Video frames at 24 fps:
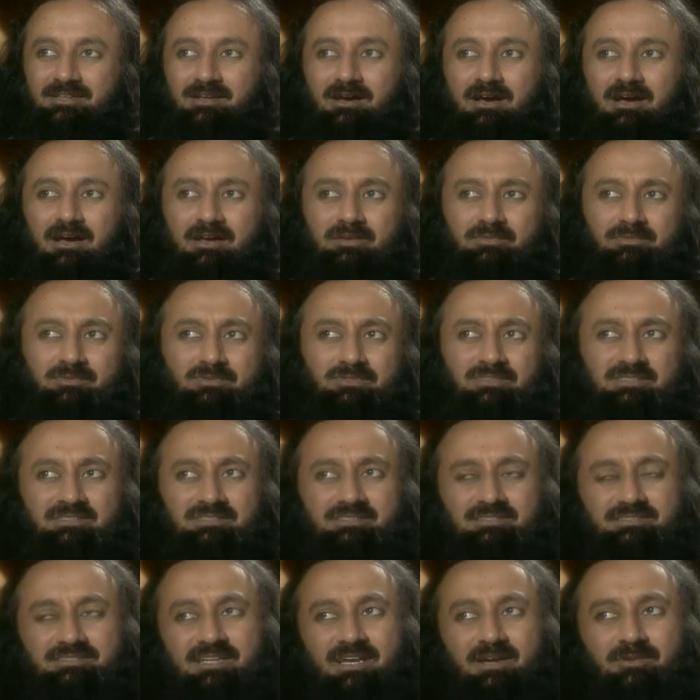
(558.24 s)
No,
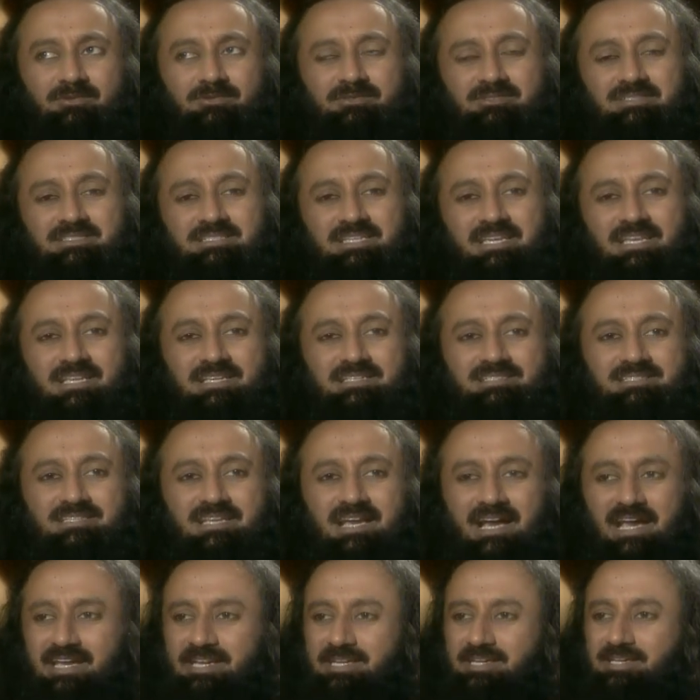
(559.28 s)
I wouldn't say it's a
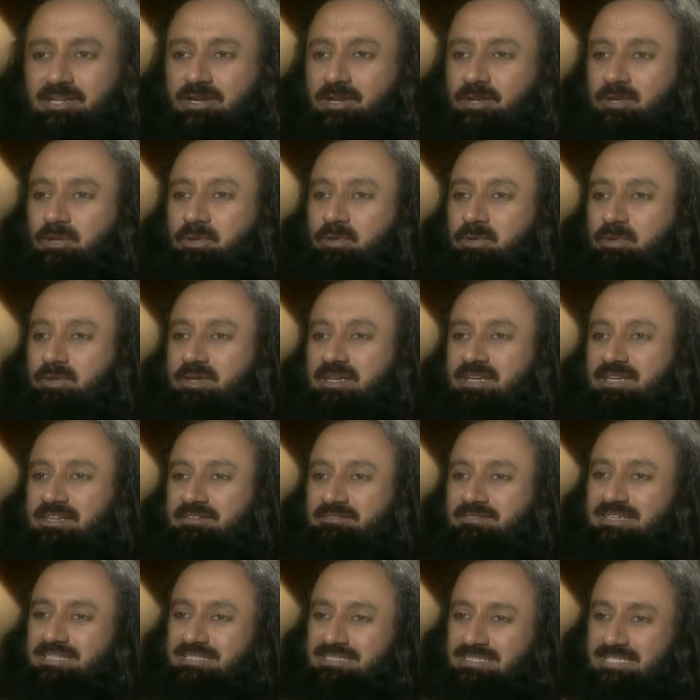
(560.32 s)
higher or lower
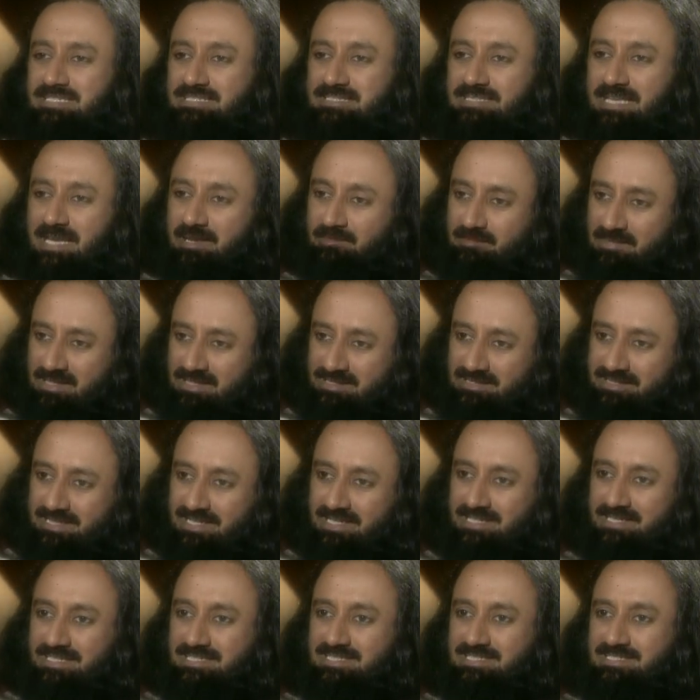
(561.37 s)
level. It's a
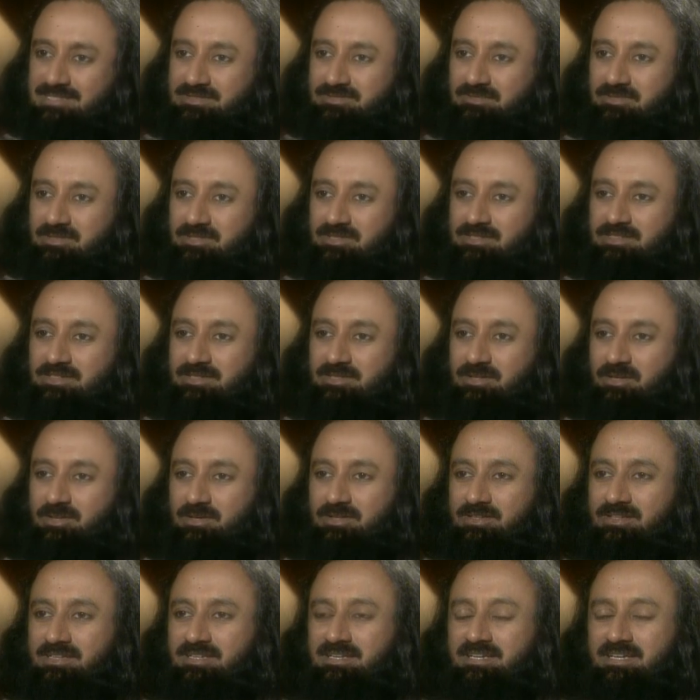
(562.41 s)
simultaneous work
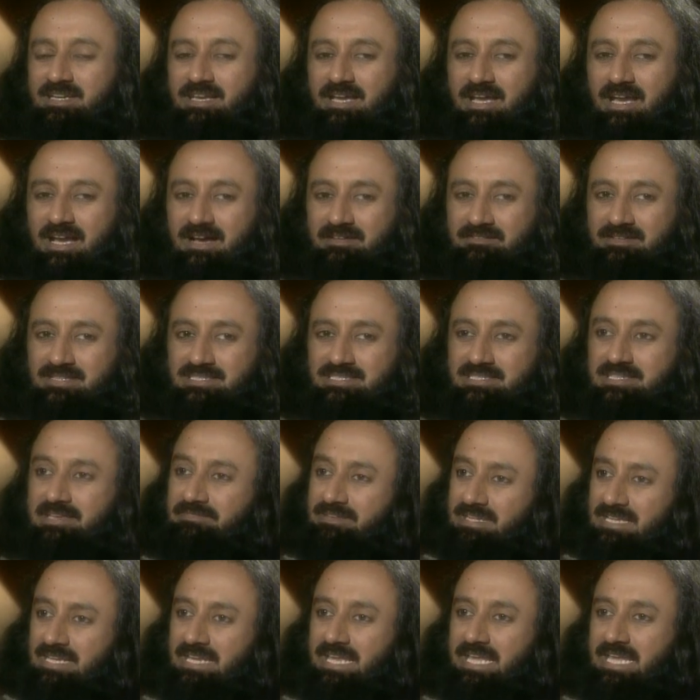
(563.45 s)
on our
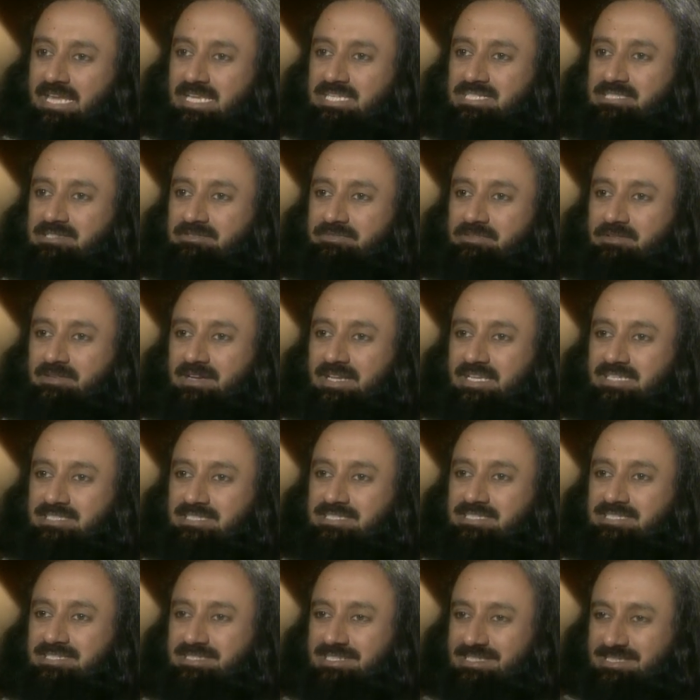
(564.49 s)
seven layers of our
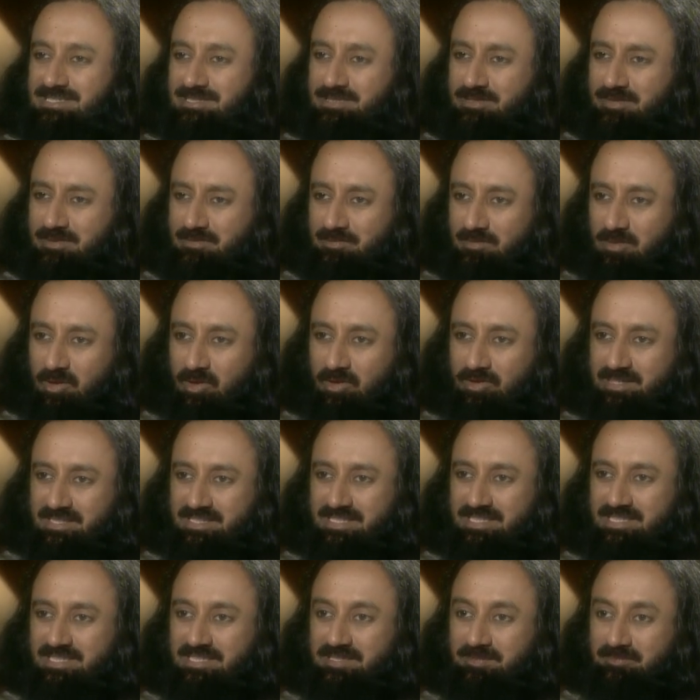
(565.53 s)
existence, you know, body,
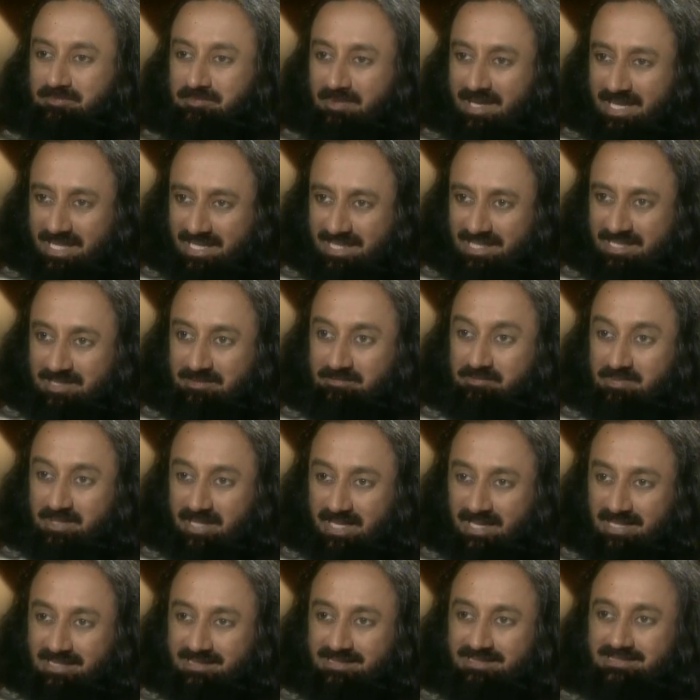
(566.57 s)
mind,
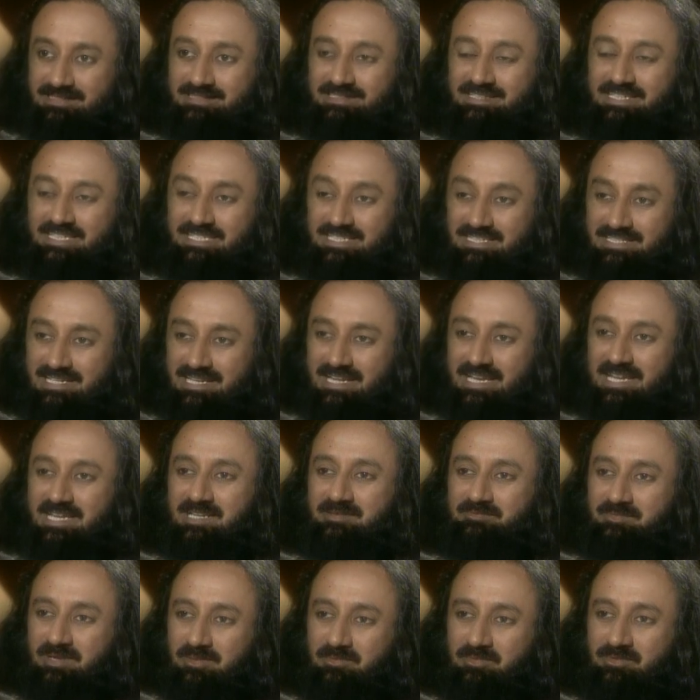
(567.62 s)
breath, intellect,
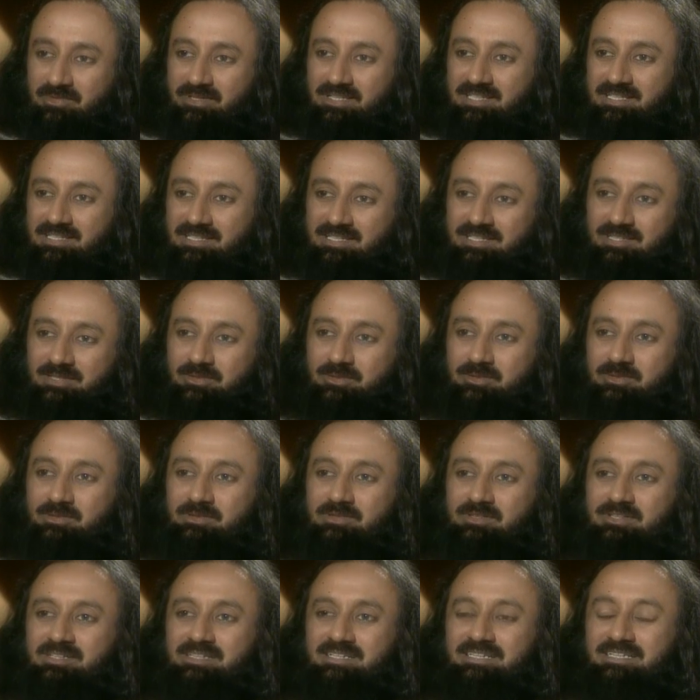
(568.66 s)
memory, ego,
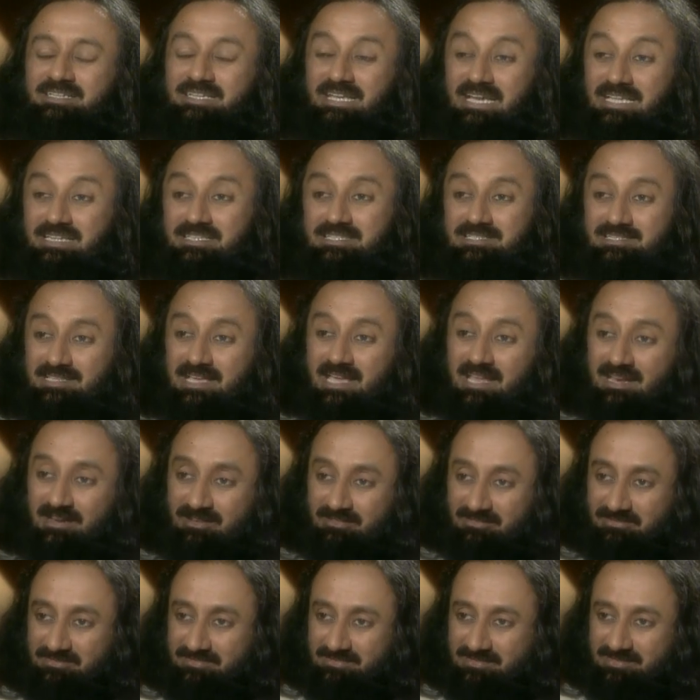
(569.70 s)
and the self.
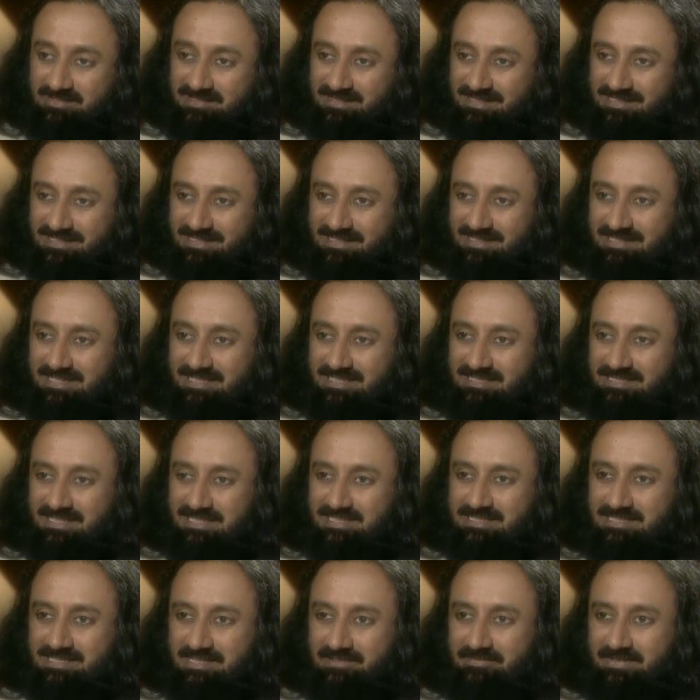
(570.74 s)
So
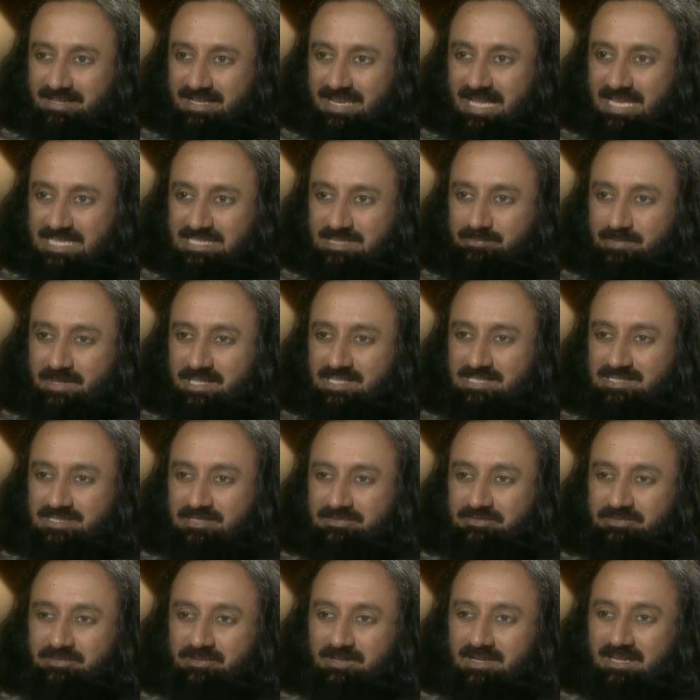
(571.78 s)
the seven aspects
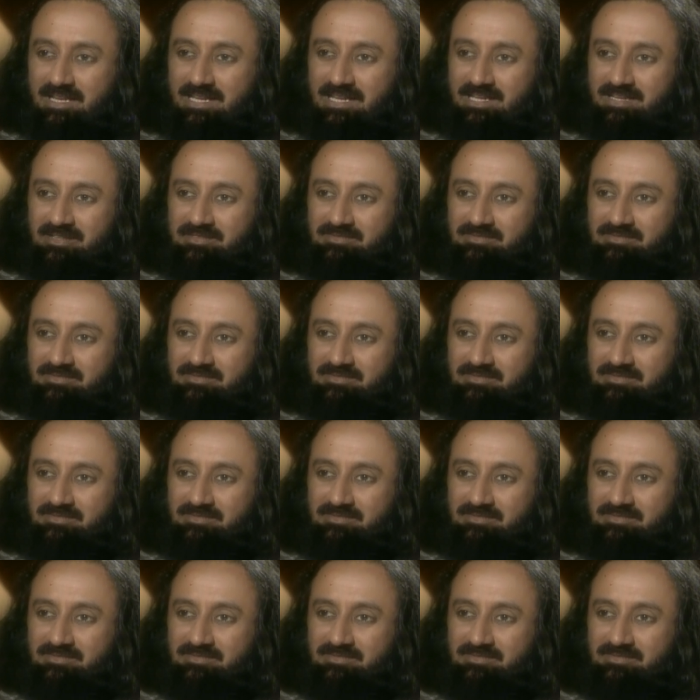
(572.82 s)
of our life.